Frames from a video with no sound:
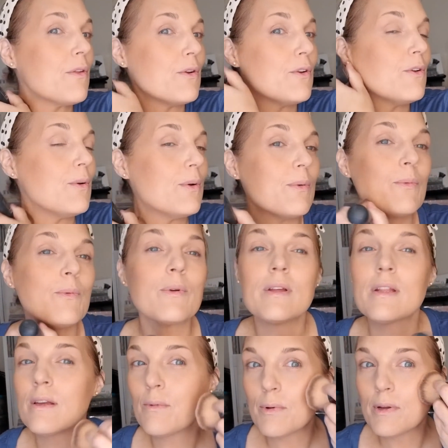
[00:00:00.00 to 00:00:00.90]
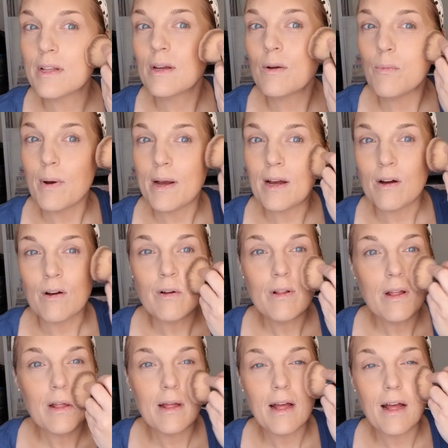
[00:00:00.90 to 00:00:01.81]
doing really, really well.
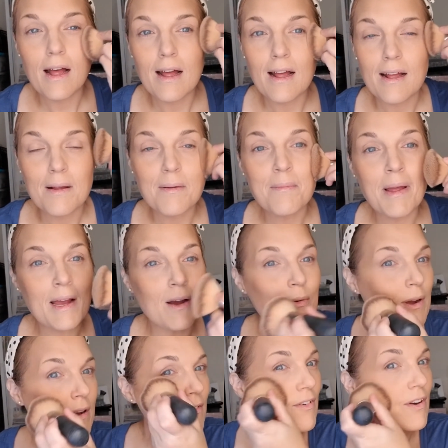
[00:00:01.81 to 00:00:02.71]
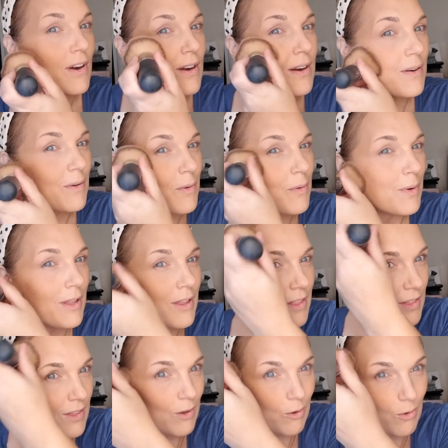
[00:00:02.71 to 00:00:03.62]
However, with
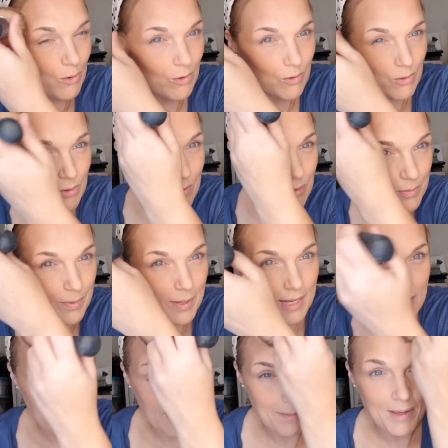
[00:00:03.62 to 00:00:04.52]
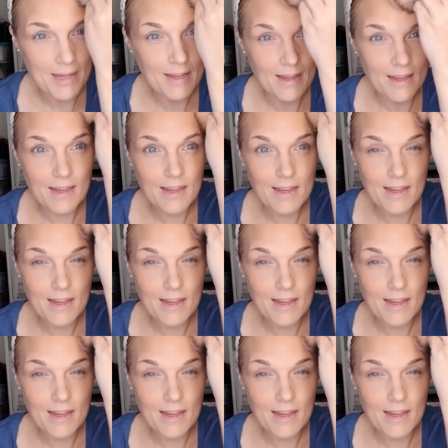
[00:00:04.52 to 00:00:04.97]
the whole pandemic,